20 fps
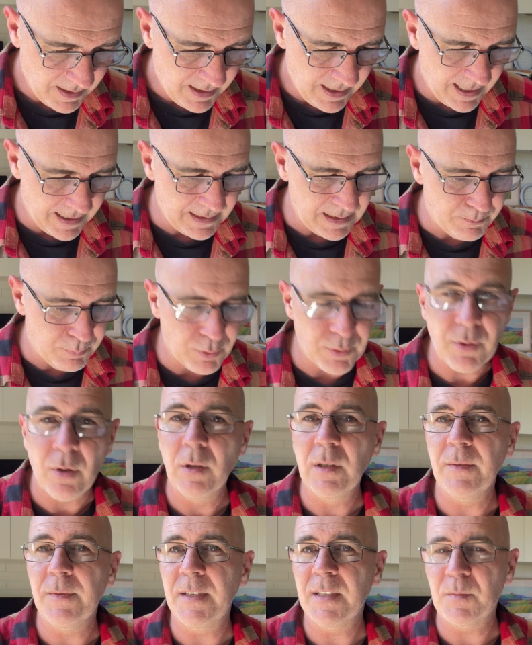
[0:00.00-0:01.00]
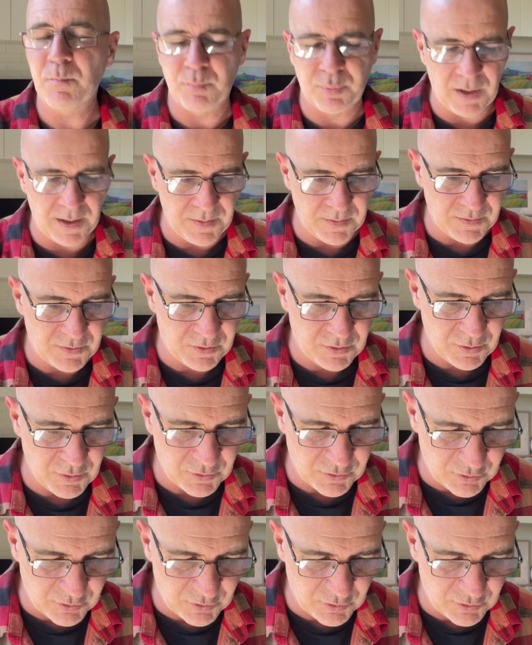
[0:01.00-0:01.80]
and he put all of his brothers to the